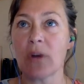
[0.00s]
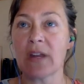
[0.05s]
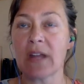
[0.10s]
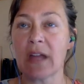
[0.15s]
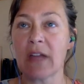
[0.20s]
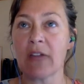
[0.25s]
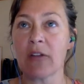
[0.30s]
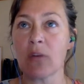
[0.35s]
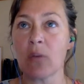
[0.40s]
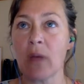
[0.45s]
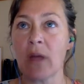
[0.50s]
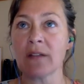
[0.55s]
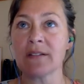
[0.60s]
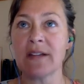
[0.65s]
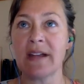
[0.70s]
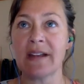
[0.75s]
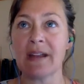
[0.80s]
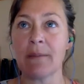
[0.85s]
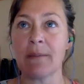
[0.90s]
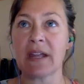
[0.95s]
go together well
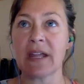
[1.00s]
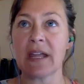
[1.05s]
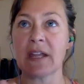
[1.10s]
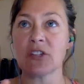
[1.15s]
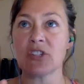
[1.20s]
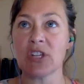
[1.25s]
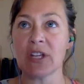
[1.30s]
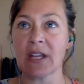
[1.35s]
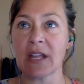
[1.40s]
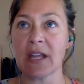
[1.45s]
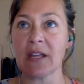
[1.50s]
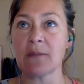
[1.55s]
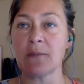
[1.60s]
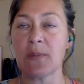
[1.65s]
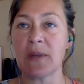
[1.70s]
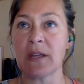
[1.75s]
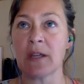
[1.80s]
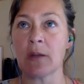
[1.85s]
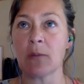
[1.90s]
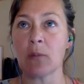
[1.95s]
dynamic aging
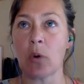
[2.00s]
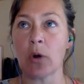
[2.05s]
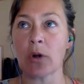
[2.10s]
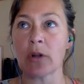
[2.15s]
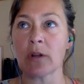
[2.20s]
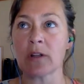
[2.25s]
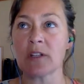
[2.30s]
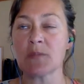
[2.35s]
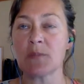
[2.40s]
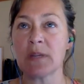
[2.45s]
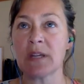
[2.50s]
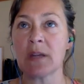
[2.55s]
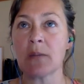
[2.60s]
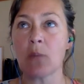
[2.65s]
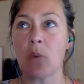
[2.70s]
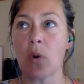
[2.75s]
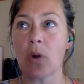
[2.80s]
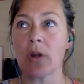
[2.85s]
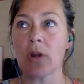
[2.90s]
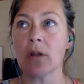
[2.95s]
and being mortal because
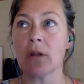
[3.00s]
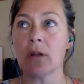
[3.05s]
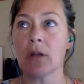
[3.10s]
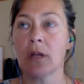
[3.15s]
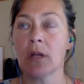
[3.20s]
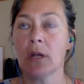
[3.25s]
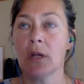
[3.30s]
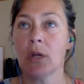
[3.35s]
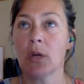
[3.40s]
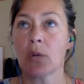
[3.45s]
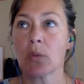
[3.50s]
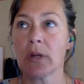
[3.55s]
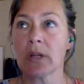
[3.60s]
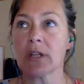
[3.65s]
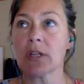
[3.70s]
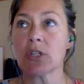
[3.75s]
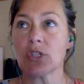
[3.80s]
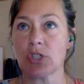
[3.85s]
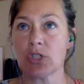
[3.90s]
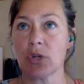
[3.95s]
being mortal
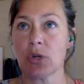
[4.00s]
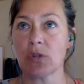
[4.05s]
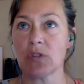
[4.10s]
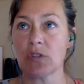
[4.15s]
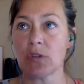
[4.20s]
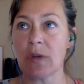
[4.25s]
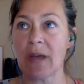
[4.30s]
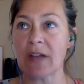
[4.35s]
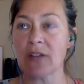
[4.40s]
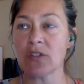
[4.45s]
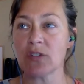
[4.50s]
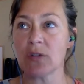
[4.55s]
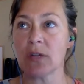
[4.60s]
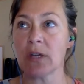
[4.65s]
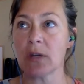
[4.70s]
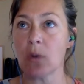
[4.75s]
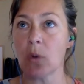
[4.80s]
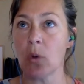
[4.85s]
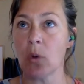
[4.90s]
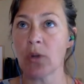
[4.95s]
really shows you as you
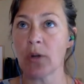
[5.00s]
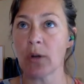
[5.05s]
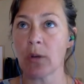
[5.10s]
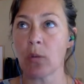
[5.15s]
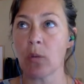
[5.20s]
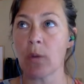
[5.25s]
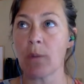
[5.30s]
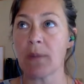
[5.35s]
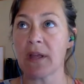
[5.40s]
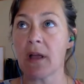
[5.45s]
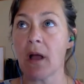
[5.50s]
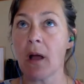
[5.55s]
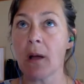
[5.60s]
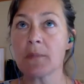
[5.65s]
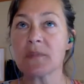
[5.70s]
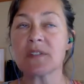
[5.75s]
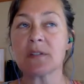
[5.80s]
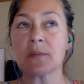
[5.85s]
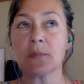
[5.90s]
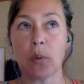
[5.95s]
get older what
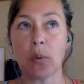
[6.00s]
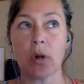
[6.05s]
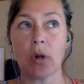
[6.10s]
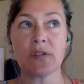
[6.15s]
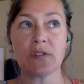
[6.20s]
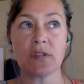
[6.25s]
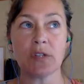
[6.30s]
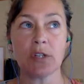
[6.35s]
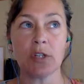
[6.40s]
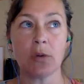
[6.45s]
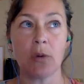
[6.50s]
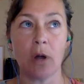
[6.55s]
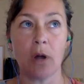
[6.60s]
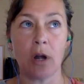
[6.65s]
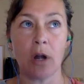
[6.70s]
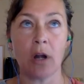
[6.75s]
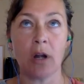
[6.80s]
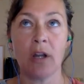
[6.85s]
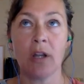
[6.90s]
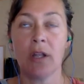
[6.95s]
becomes important to you
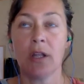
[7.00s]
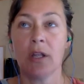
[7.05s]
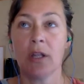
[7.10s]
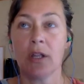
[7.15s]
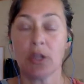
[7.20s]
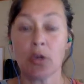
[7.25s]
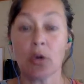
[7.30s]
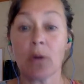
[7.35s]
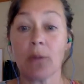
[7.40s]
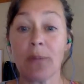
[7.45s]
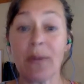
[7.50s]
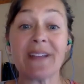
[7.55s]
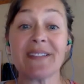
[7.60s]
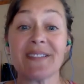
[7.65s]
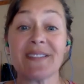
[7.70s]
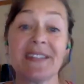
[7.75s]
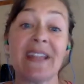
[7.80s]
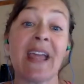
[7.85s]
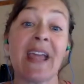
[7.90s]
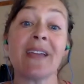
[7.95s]
are your
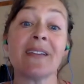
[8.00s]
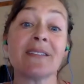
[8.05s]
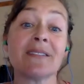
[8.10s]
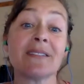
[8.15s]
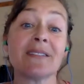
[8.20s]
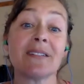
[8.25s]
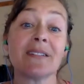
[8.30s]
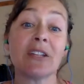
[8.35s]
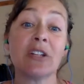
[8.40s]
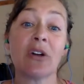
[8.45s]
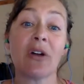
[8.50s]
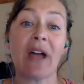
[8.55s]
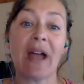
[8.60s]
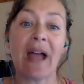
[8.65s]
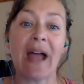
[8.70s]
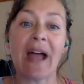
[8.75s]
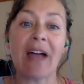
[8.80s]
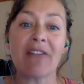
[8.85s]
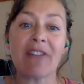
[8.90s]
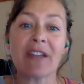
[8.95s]
best days you know
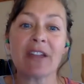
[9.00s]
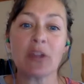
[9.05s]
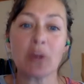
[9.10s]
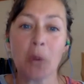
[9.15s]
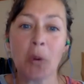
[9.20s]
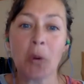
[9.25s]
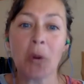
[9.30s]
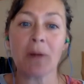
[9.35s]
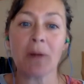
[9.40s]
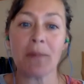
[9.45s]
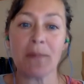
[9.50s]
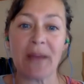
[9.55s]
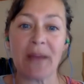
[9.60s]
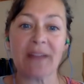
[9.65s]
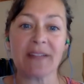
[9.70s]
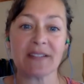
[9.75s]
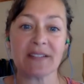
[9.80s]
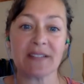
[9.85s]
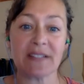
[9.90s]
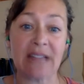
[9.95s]
having your
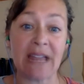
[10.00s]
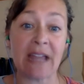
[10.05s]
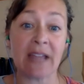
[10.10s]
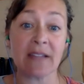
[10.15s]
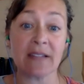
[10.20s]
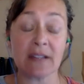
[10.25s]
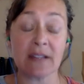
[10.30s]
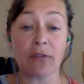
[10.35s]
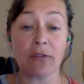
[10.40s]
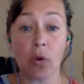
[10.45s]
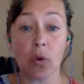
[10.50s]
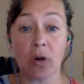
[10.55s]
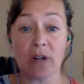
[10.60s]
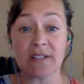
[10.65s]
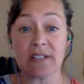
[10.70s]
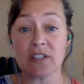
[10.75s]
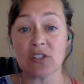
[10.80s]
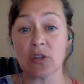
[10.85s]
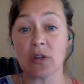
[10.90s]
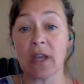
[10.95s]
best days and of
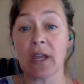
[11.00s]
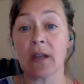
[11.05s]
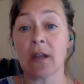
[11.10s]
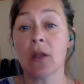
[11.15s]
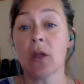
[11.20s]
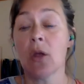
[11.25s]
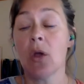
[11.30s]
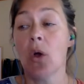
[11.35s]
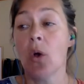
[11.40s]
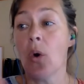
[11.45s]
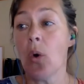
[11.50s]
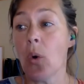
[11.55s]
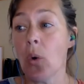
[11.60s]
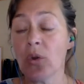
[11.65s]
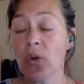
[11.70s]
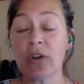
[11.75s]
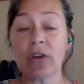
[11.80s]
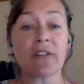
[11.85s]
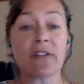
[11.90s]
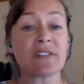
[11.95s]
course as you get
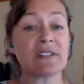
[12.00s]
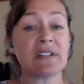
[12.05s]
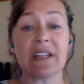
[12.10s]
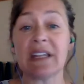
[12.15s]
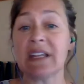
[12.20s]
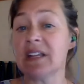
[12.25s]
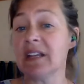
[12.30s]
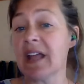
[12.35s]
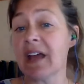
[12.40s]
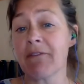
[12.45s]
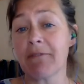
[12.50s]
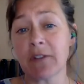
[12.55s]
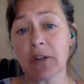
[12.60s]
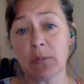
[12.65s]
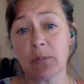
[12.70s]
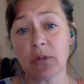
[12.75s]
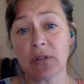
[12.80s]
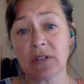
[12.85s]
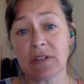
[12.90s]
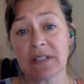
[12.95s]
older there's an
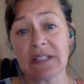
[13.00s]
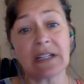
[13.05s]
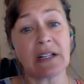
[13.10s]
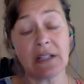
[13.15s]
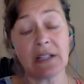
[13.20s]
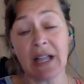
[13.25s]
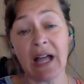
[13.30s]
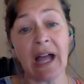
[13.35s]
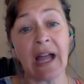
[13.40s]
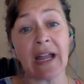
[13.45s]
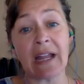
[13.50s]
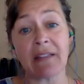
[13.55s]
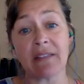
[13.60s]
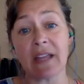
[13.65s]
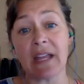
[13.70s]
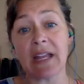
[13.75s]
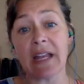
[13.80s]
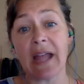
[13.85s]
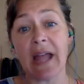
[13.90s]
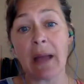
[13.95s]
inevitable decline
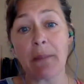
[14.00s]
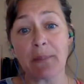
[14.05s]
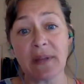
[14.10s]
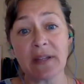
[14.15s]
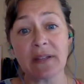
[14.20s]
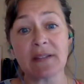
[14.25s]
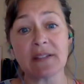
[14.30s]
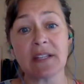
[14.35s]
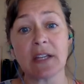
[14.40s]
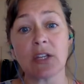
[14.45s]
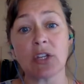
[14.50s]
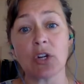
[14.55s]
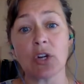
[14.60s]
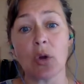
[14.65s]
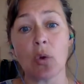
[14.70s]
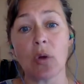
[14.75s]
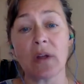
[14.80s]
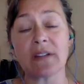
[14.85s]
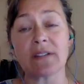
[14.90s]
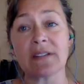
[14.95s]
that happens and
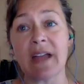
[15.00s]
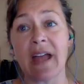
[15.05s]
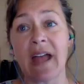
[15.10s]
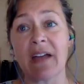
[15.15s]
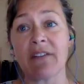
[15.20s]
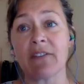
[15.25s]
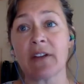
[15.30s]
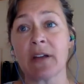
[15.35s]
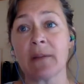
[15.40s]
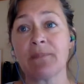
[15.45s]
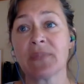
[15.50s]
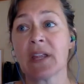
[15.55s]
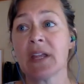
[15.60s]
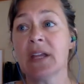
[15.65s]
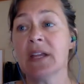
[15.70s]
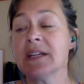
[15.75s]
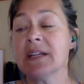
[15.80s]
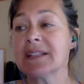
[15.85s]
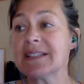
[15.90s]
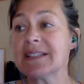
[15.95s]
you're going to have a
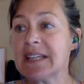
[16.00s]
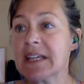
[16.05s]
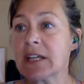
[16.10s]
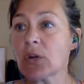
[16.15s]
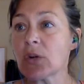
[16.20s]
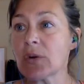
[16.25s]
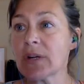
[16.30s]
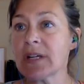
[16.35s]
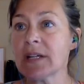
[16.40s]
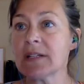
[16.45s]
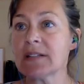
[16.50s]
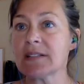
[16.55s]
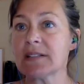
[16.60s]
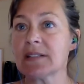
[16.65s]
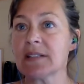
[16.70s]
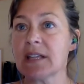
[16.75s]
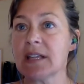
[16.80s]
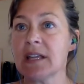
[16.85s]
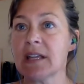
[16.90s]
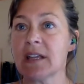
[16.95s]

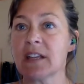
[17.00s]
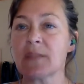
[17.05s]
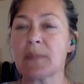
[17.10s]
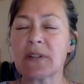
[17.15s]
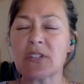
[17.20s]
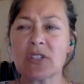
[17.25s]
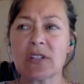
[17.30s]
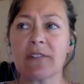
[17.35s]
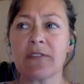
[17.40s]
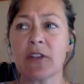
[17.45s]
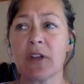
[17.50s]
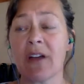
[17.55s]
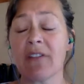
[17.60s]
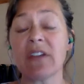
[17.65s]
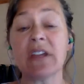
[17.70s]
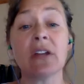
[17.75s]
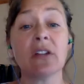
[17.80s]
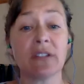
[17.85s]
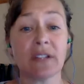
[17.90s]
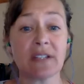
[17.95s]
decrease especially if you
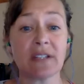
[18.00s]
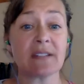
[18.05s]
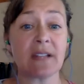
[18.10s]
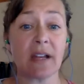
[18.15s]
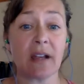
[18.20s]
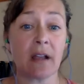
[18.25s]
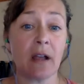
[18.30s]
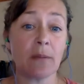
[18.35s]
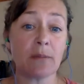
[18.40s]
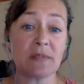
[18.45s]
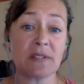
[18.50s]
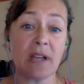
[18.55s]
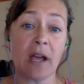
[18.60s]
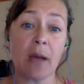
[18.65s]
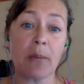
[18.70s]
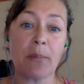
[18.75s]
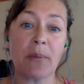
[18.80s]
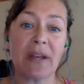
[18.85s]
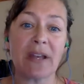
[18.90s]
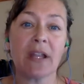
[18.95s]
have illness that comes
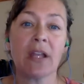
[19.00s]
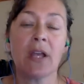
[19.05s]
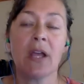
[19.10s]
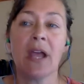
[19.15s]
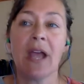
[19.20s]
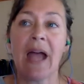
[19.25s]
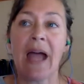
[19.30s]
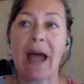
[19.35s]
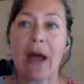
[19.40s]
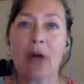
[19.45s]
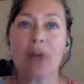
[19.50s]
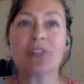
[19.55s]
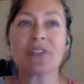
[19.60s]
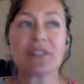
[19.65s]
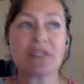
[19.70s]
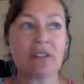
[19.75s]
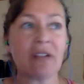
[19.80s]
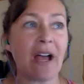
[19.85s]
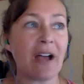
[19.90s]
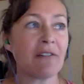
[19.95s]
up but how to
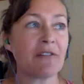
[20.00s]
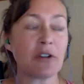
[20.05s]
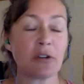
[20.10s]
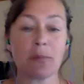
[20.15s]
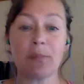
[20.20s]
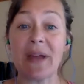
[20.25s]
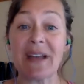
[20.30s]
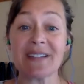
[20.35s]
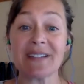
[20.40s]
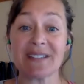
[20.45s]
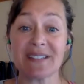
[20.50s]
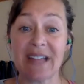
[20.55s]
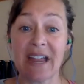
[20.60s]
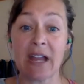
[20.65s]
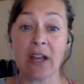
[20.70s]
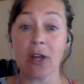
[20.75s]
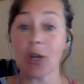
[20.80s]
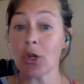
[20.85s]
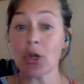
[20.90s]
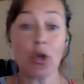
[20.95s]
still have your best
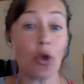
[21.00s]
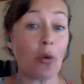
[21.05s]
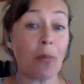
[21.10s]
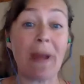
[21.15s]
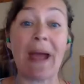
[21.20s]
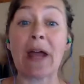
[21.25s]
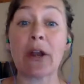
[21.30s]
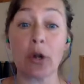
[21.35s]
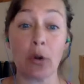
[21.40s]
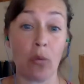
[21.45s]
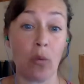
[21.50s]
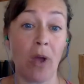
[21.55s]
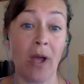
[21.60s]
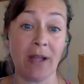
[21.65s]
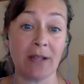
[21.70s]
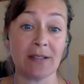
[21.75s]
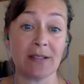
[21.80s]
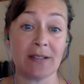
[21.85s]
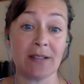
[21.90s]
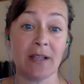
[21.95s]
day no matter
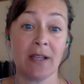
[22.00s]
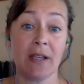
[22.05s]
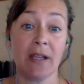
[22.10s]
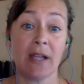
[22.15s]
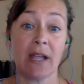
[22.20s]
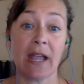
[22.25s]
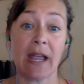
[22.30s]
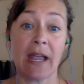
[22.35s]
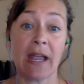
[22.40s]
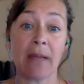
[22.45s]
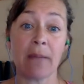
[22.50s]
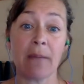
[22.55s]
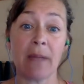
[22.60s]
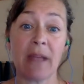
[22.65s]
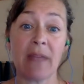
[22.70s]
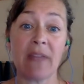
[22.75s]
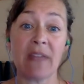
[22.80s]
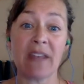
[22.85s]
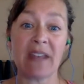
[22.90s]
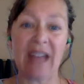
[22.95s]
what um,
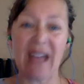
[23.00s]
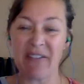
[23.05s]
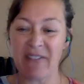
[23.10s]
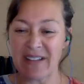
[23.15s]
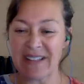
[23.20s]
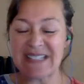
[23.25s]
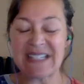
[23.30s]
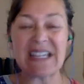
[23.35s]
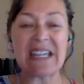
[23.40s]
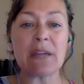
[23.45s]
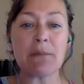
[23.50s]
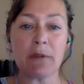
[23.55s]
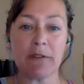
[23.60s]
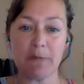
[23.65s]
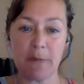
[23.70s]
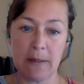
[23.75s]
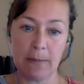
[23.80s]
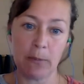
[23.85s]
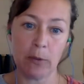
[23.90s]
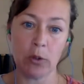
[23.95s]
and then have a team
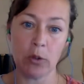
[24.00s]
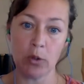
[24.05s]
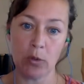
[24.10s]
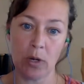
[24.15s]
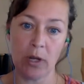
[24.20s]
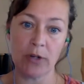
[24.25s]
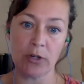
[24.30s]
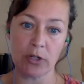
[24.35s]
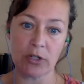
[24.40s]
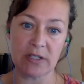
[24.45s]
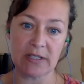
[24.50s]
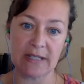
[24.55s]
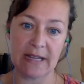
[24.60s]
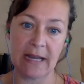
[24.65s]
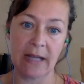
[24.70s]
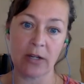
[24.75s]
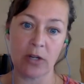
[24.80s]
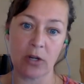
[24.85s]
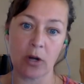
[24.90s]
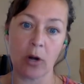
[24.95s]
of people who
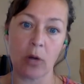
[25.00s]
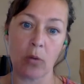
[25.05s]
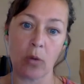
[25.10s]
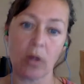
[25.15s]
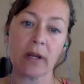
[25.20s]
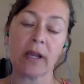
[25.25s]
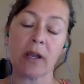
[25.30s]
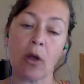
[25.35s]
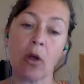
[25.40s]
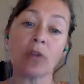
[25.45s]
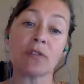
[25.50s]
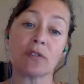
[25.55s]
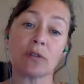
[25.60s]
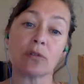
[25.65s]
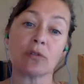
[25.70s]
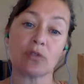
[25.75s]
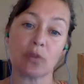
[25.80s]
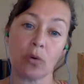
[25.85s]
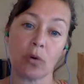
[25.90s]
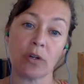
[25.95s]
understand and are working
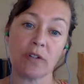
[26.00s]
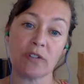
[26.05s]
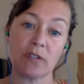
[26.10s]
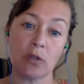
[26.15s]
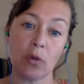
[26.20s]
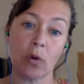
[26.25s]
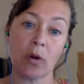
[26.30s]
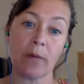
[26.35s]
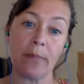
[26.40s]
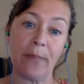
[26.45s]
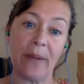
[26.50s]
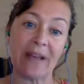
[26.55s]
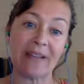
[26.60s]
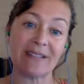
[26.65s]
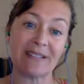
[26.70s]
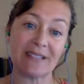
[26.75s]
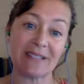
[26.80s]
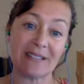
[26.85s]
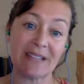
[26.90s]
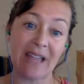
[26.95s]
also towards your
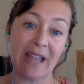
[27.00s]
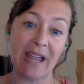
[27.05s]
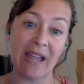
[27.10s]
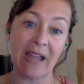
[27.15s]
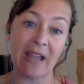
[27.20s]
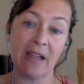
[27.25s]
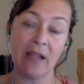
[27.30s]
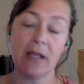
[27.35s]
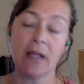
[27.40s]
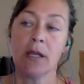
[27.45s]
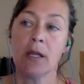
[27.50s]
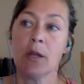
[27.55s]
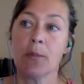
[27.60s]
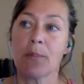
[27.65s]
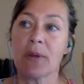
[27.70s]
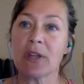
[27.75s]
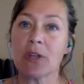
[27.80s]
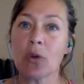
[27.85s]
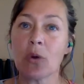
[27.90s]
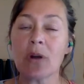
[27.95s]
best day
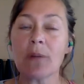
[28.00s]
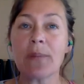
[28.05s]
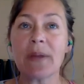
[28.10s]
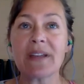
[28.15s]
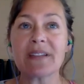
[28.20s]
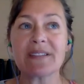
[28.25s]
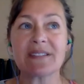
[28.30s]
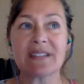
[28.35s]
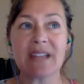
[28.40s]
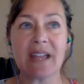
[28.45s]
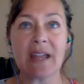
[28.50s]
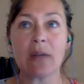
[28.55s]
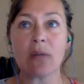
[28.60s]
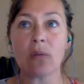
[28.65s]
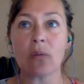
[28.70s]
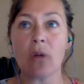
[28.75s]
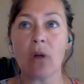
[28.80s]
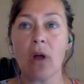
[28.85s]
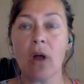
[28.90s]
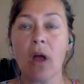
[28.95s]
but your best day
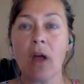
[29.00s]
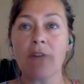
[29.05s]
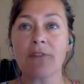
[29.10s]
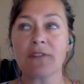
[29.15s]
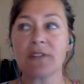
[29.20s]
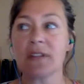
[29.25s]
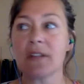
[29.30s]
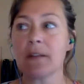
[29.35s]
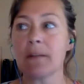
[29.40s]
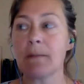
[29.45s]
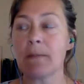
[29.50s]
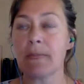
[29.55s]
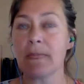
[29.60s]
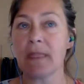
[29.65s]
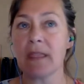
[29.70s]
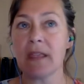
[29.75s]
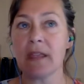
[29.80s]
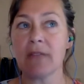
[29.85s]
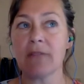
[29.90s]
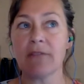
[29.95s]
often
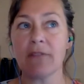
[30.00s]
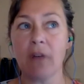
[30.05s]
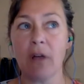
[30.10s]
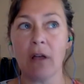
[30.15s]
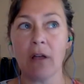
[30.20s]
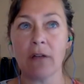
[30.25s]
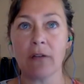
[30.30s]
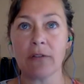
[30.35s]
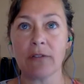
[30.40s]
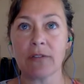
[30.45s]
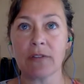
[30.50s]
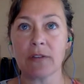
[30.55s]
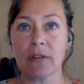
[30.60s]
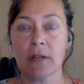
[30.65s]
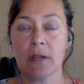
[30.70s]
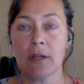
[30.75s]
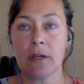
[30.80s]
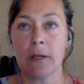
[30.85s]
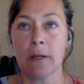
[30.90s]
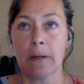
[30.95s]
involves
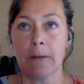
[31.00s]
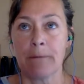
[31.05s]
